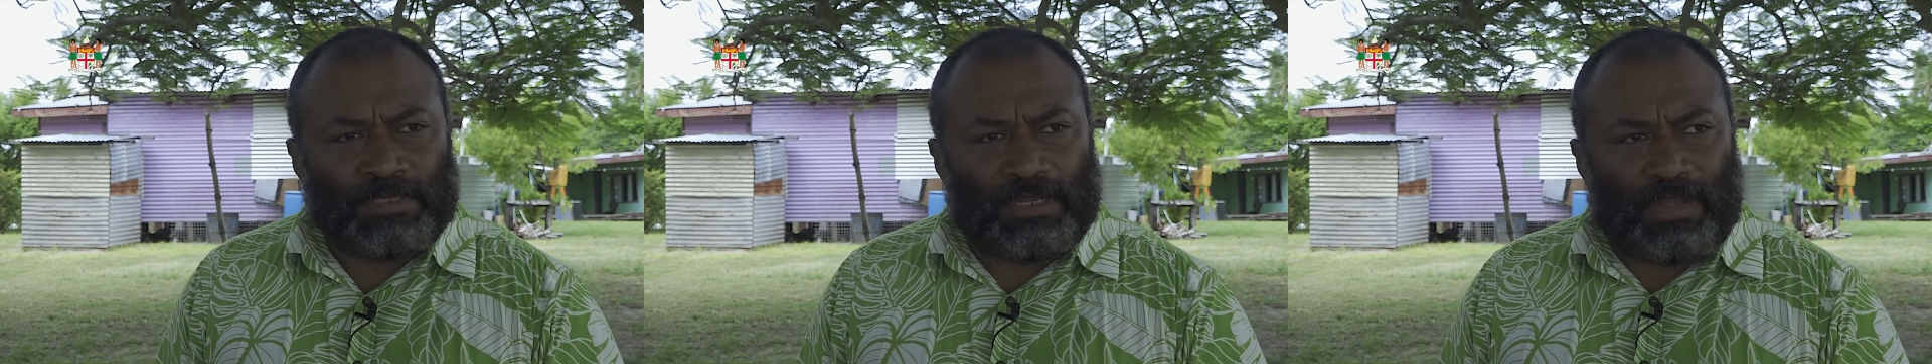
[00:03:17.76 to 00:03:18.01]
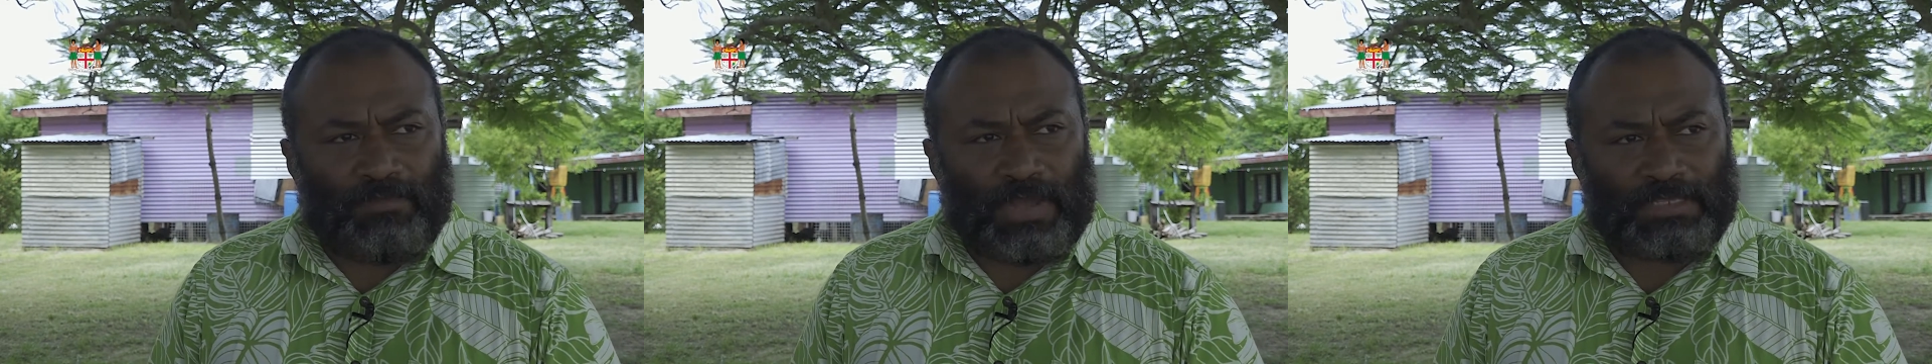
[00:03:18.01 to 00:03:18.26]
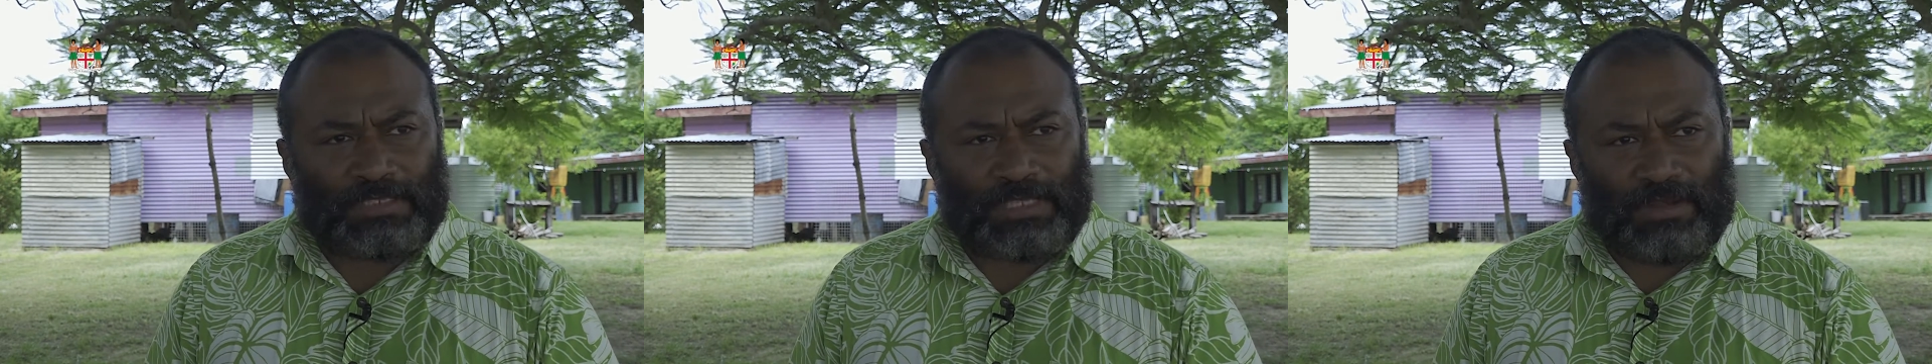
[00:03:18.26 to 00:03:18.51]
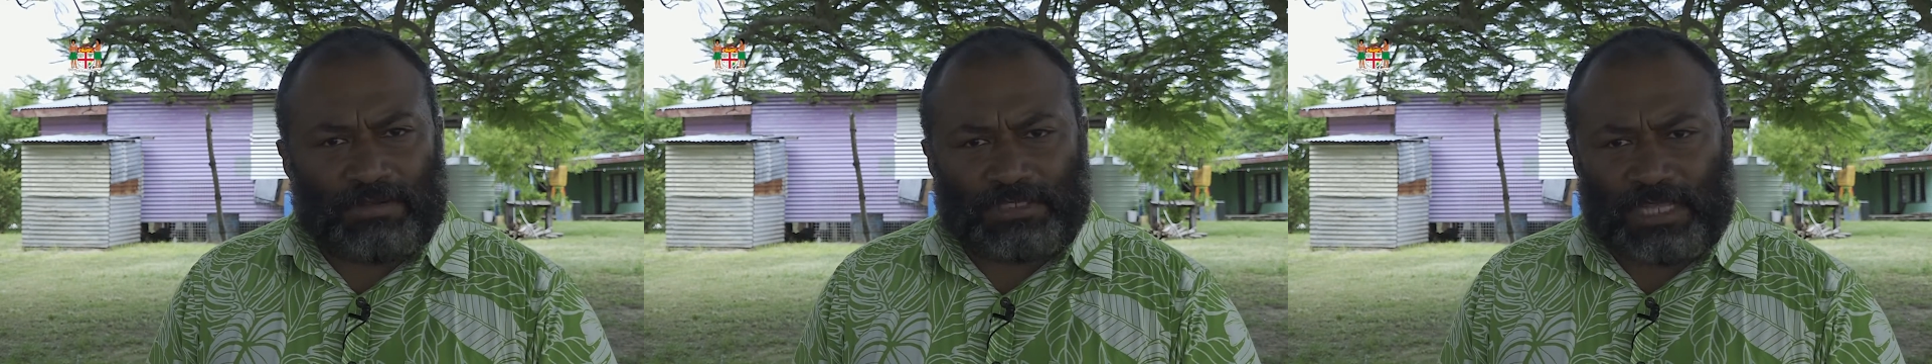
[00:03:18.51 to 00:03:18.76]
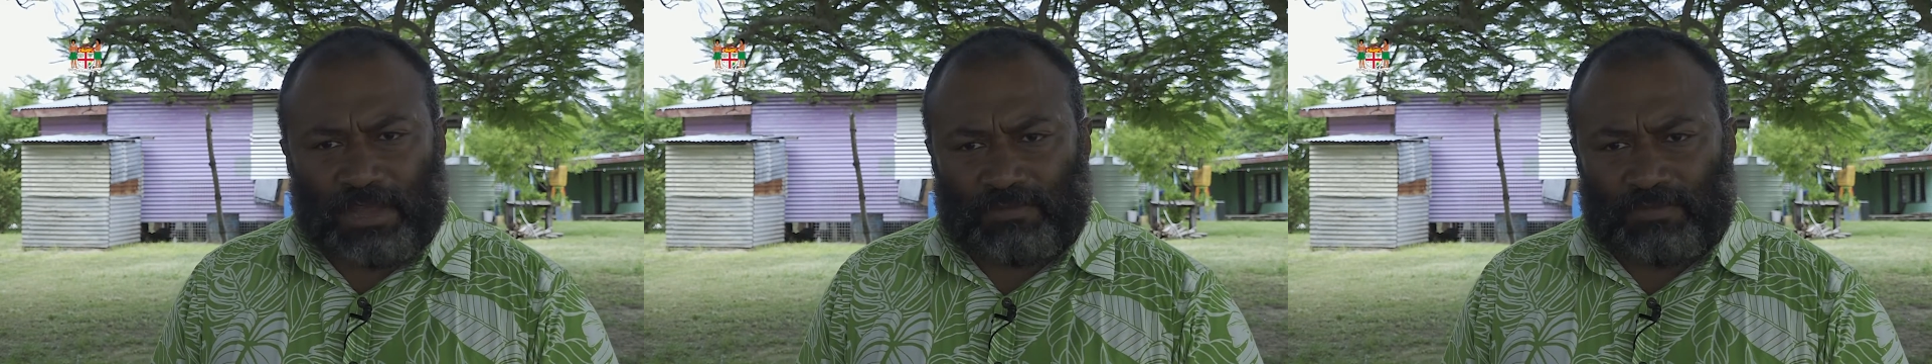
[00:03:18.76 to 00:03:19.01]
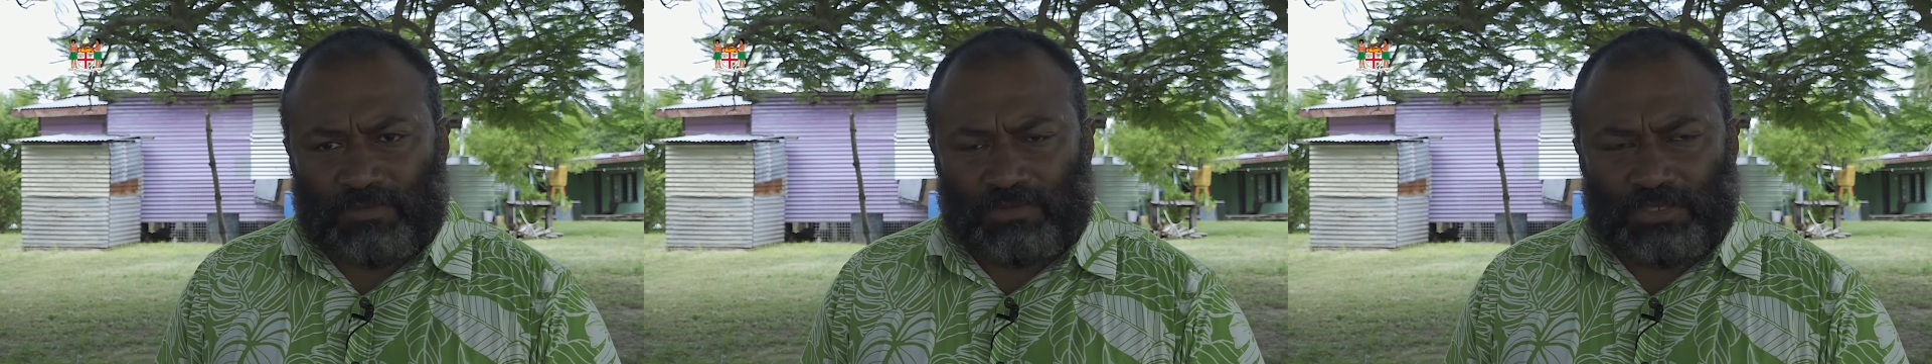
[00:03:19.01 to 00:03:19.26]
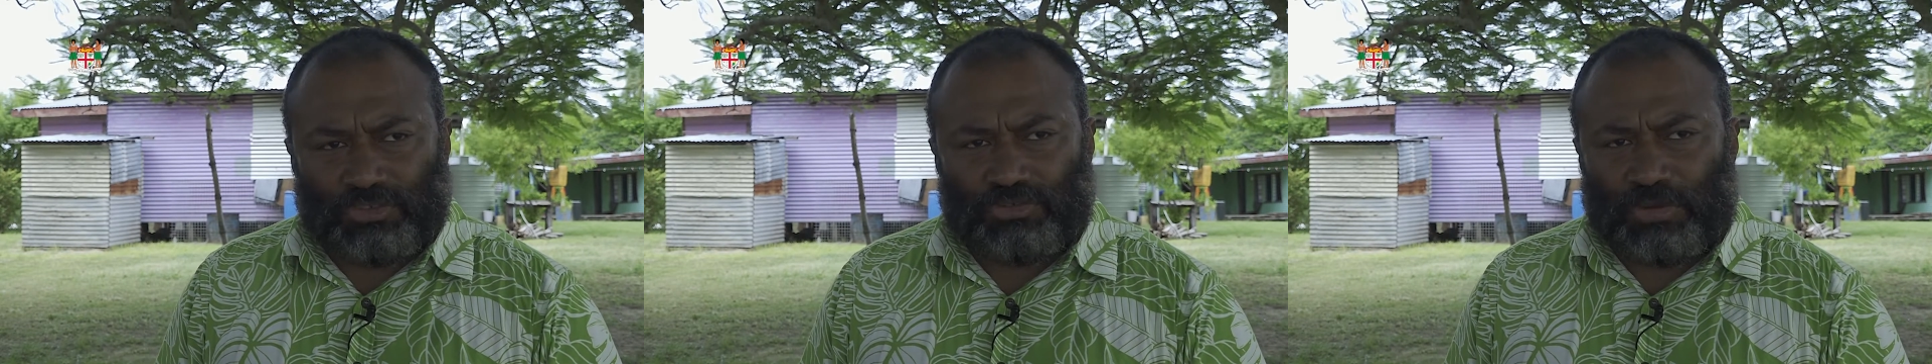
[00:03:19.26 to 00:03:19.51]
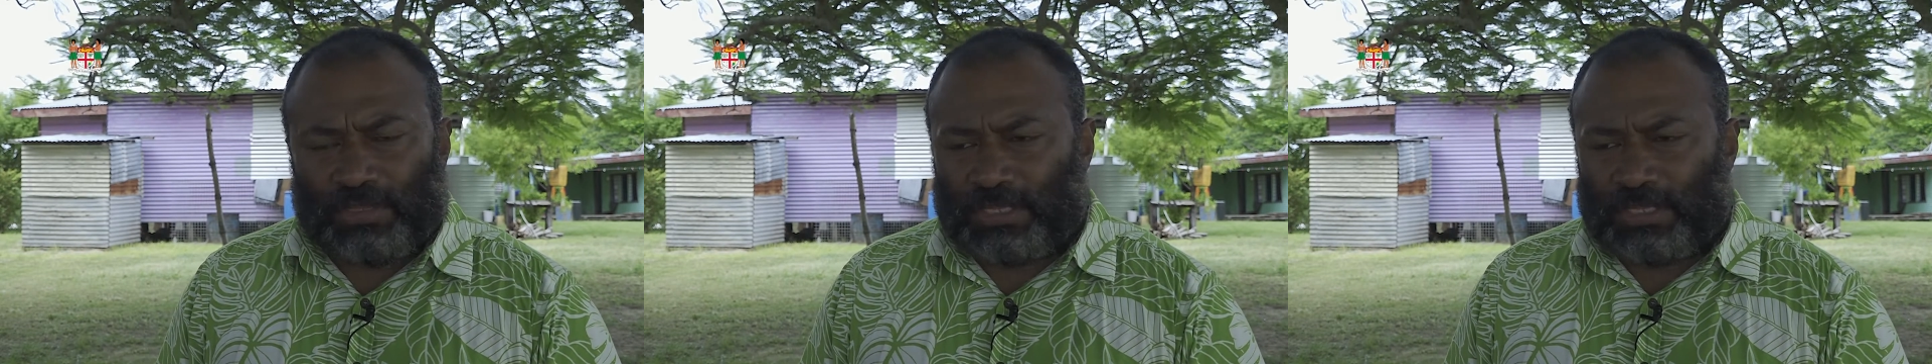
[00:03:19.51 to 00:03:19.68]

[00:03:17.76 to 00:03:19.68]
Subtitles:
I've asked our staff to ensure